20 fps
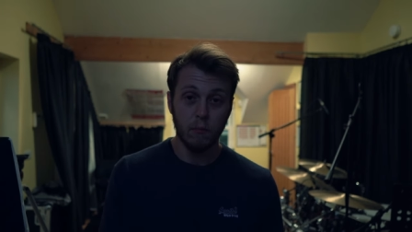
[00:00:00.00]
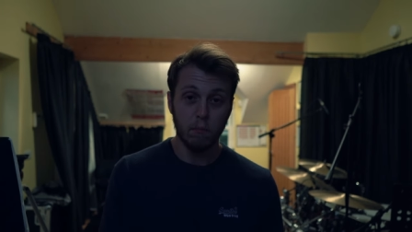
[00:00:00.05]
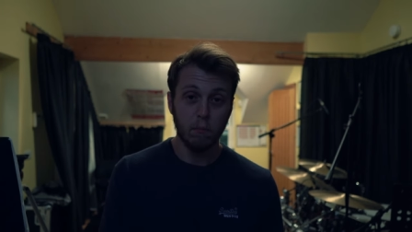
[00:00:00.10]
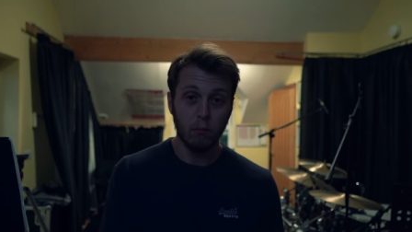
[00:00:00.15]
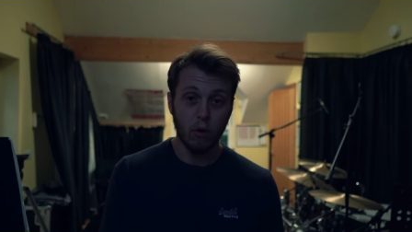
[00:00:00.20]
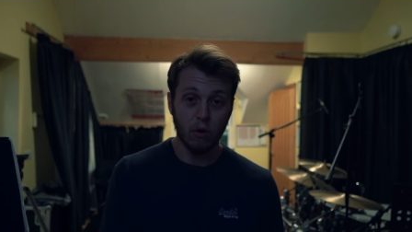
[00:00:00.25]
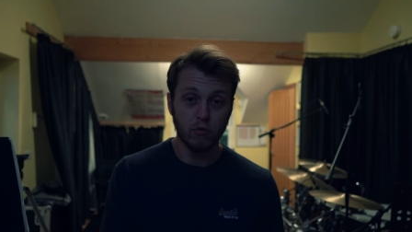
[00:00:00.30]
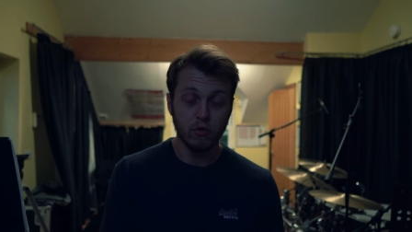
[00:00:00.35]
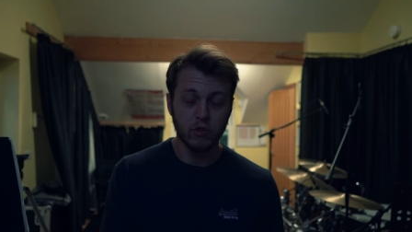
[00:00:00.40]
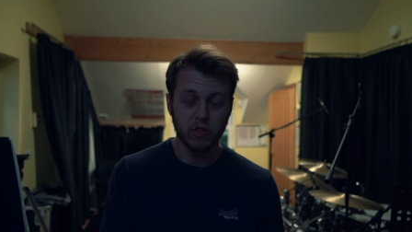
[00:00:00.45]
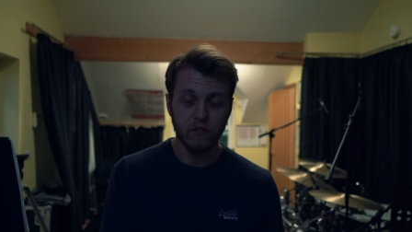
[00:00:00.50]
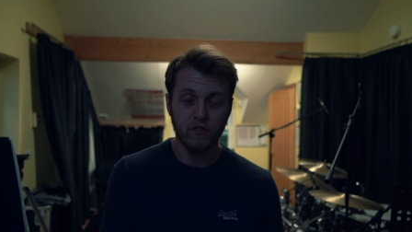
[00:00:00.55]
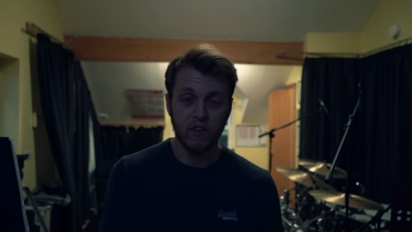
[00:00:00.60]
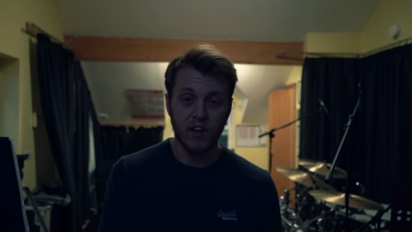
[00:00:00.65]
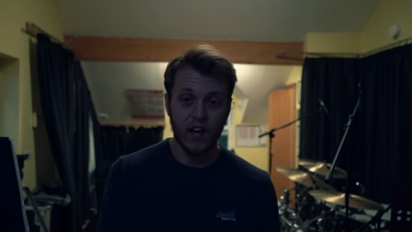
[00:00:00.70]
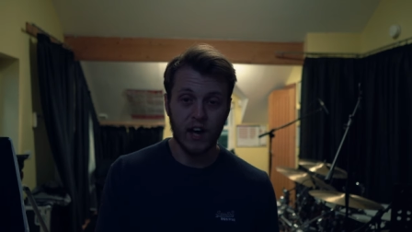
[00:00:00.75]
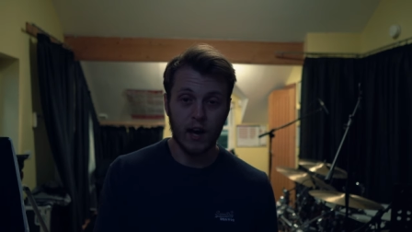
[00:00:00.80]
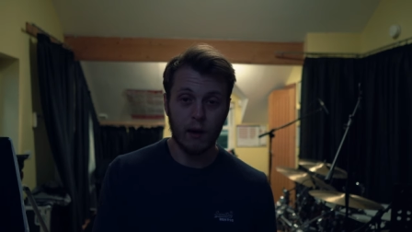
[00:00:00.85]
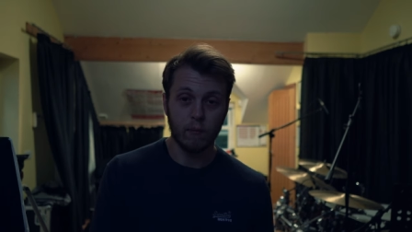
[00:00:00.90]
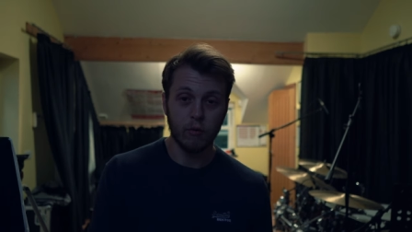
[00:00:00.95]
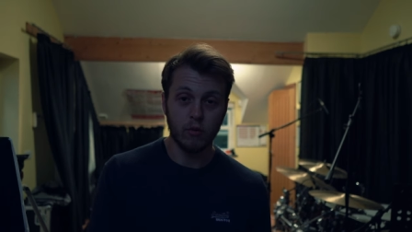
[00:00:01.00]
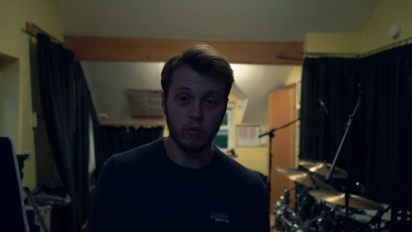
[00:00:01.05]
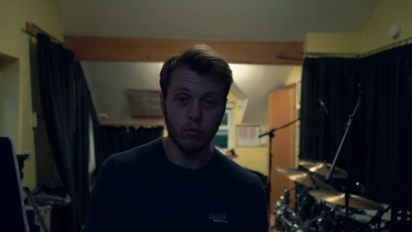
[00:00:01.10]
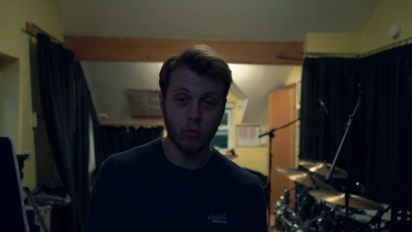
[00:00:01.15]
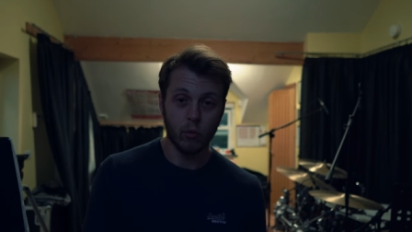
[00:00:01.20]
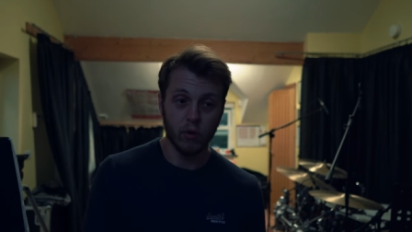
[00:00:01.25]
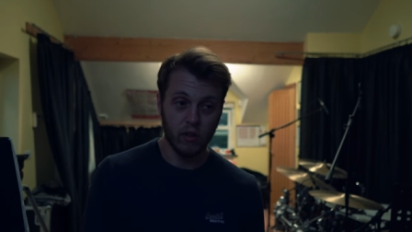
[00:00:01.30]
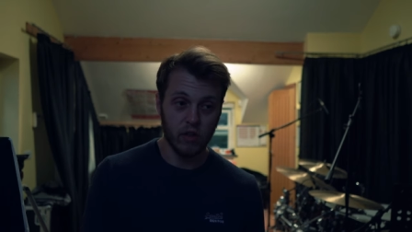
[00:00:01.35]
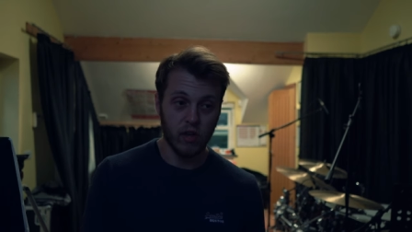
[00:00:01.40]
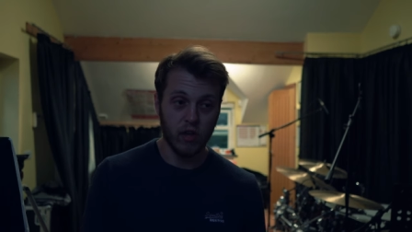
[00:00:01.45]
Most of it happened
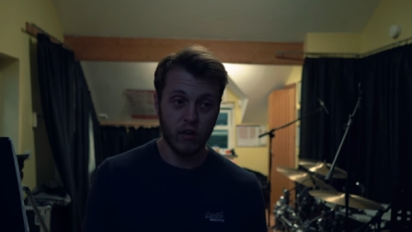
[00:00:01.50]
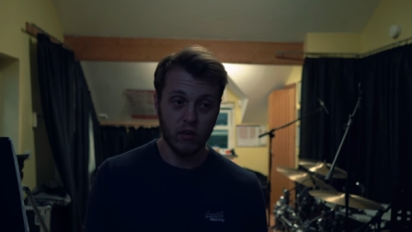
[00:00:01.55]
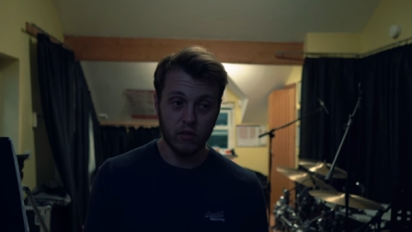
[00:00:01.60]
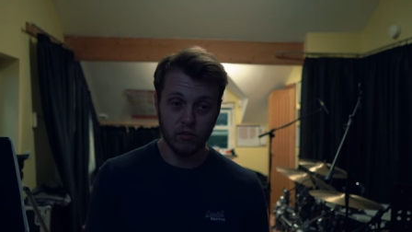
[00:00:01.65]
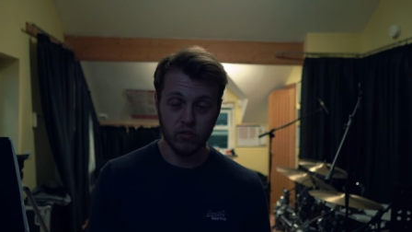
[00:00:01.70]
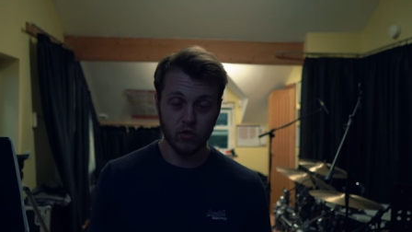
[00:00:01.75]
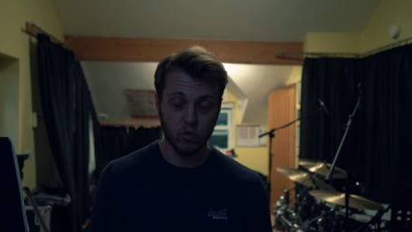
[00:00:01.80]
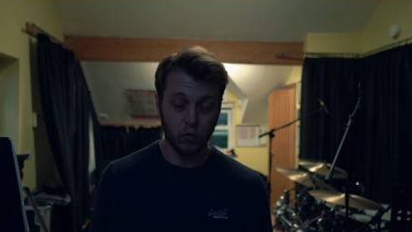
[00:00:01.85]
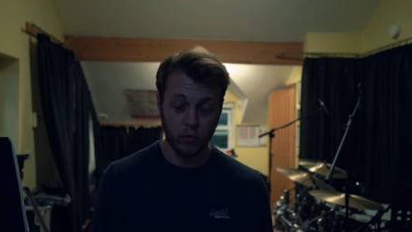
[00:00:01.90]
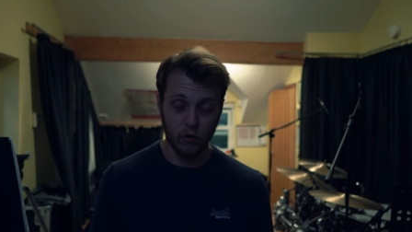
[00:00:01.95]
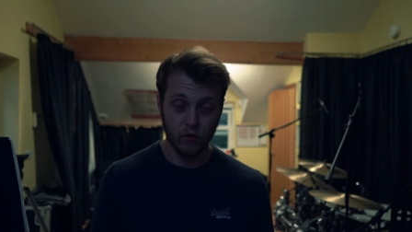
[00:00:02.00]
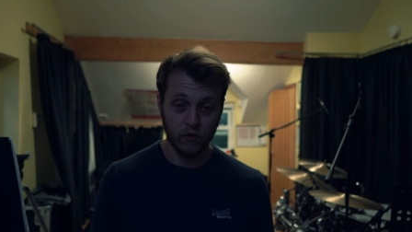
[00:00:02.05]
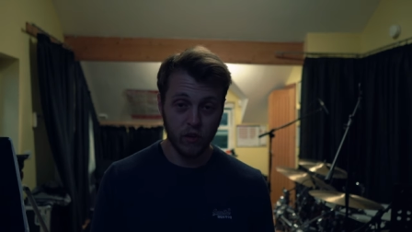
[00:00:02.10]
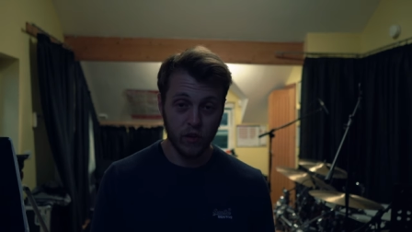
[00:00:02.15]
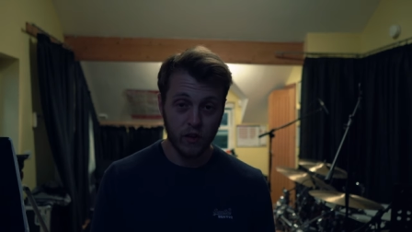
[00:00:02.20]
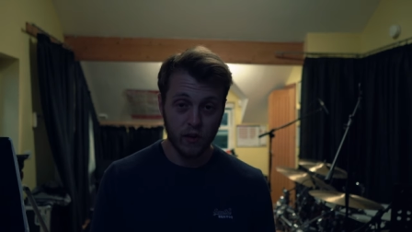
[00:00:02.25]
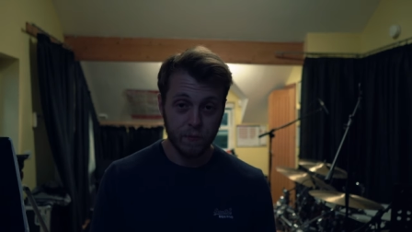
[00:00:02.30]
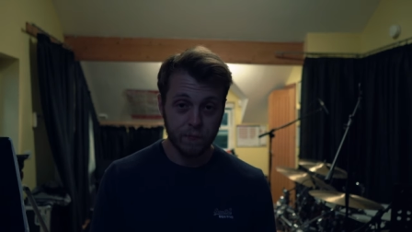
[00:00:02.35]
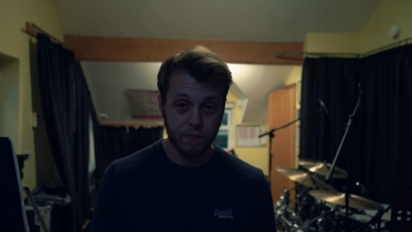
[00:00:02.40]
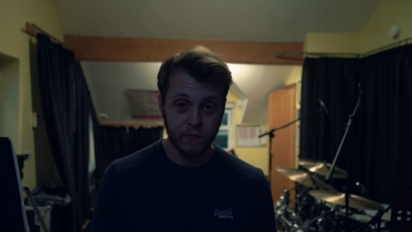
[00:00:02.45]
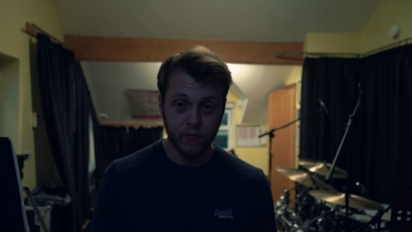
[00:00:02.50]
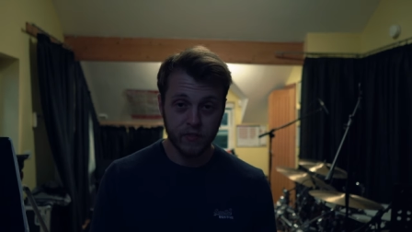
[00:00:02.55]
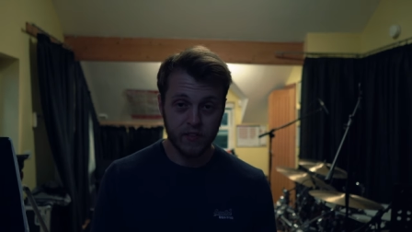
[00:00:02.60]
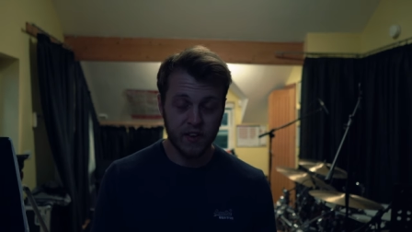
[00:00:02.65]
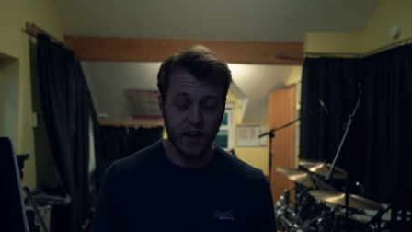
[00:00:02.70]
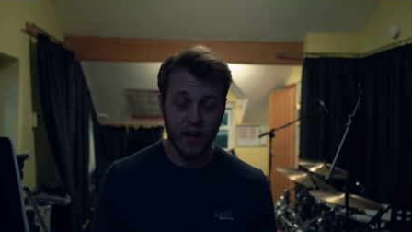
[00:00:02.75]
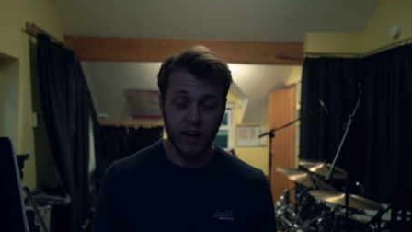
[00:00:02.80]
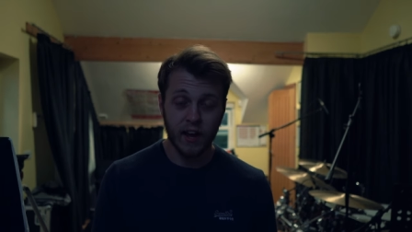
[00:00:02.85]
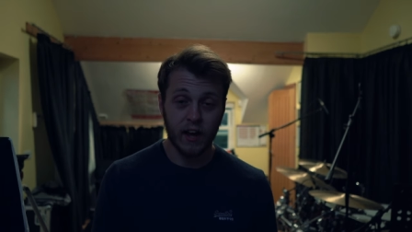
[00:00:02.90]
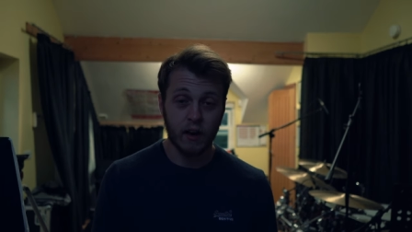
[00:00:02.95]
within sort of
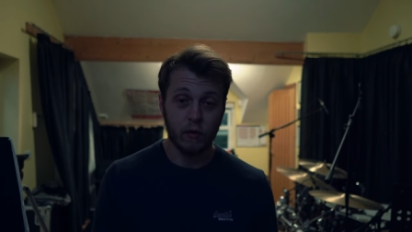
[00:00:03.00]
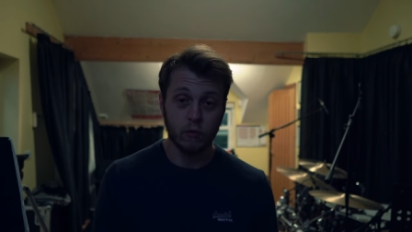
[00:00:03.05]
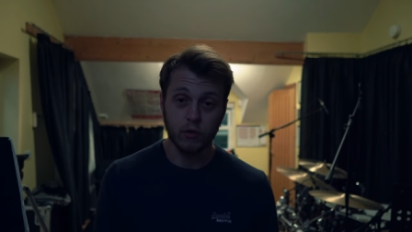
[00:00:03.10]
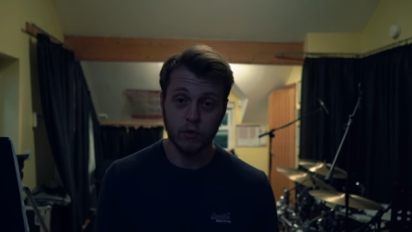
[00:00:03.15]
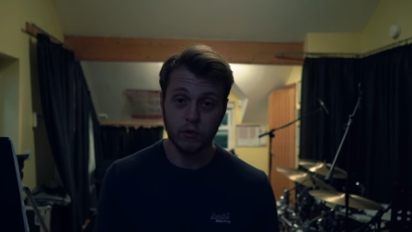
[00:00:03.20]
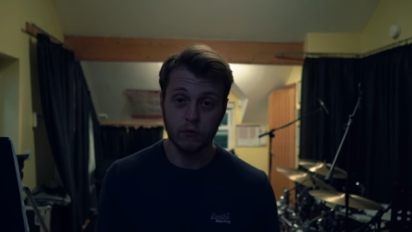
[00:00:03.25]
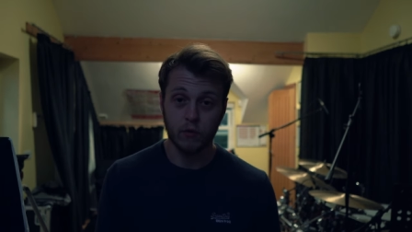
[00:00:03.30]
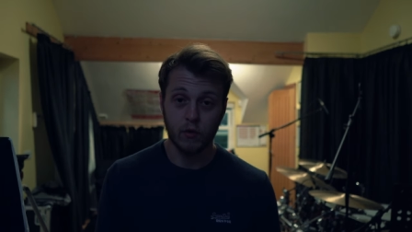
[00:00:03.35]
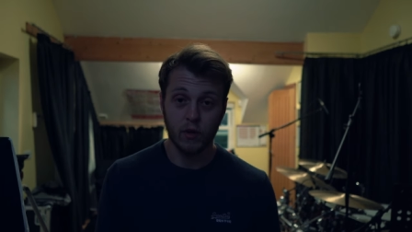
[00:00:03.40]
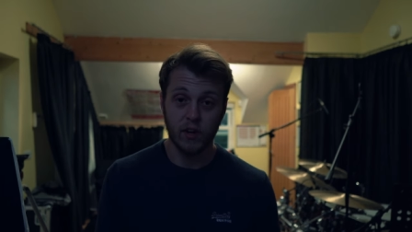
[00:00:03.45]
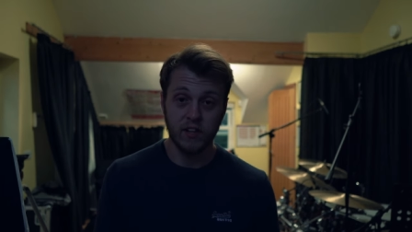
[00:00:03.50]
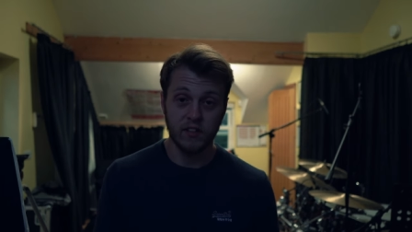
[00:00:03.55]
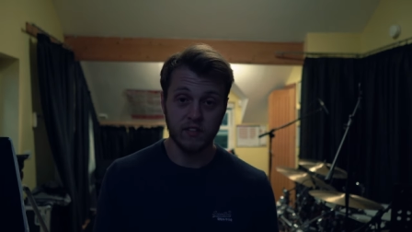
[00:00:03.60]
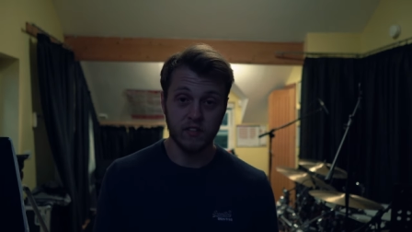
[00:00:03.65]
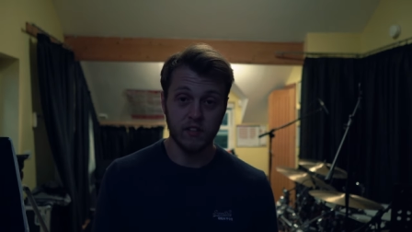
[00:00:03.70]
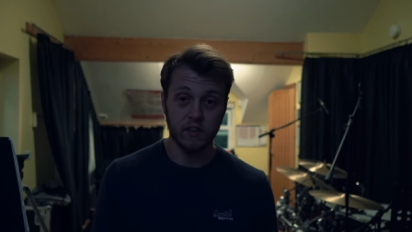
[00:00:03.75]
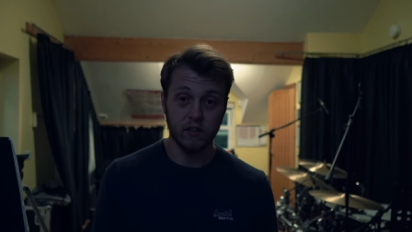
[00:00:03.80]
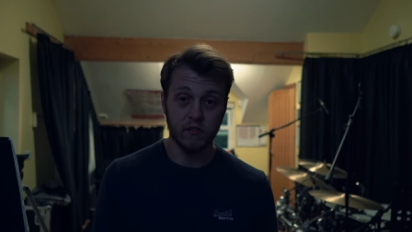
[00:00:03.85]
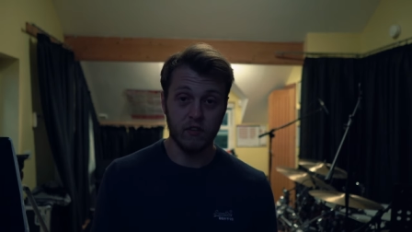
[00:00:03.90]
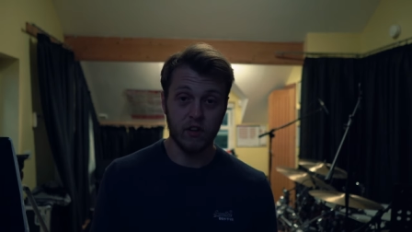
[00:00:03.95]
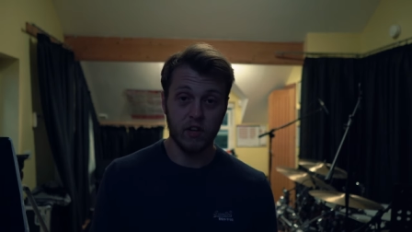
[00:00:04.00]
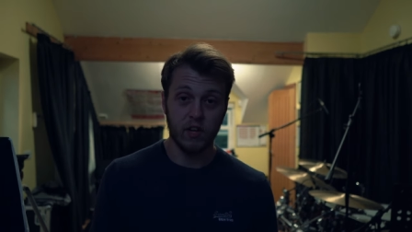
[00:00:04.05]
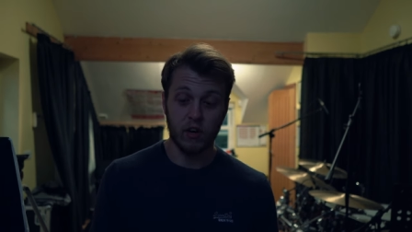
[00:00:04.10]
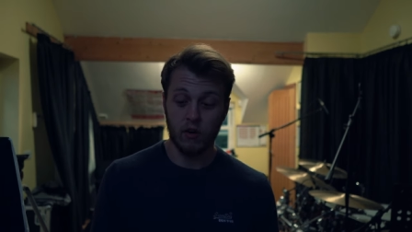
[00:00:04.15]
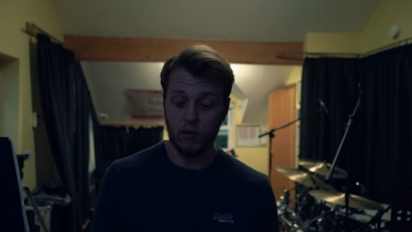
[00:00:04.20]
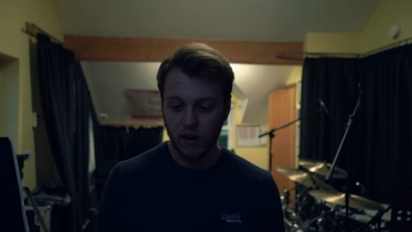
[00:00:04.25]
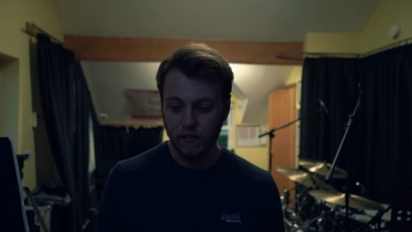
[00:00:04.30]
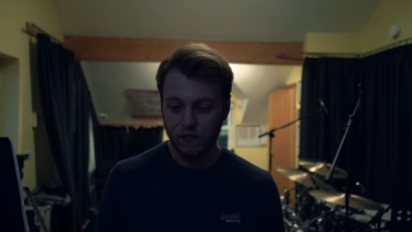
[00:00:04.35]
ten hours of releasing the video.